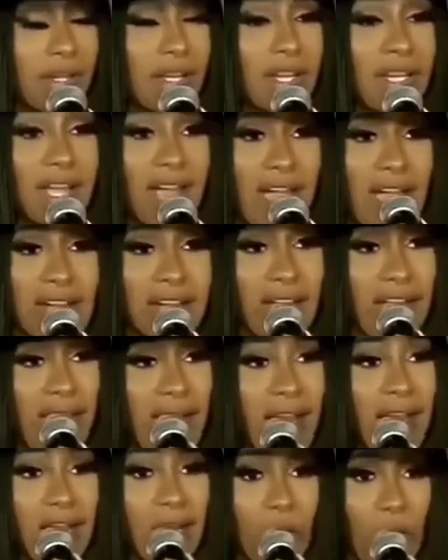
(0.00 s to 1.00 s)
Get
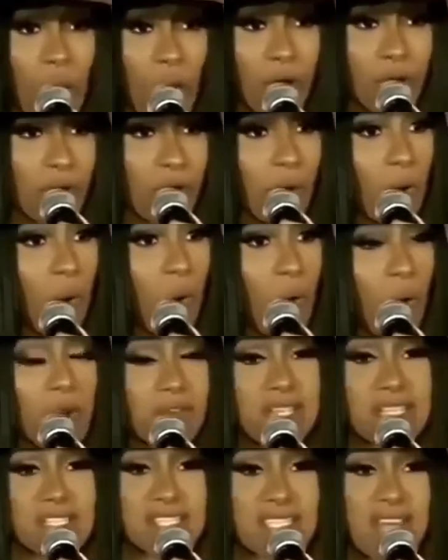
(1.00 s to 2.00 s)
a lawyer all the
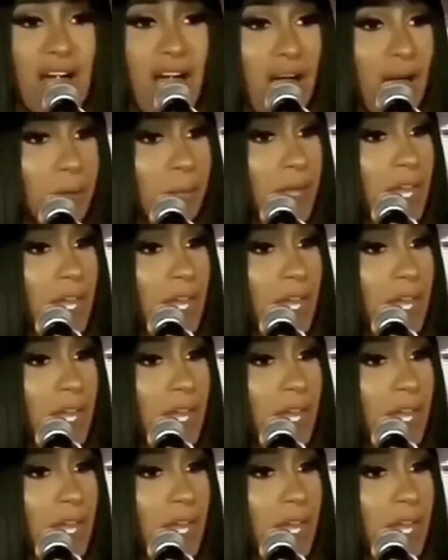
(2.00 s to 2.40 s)
time.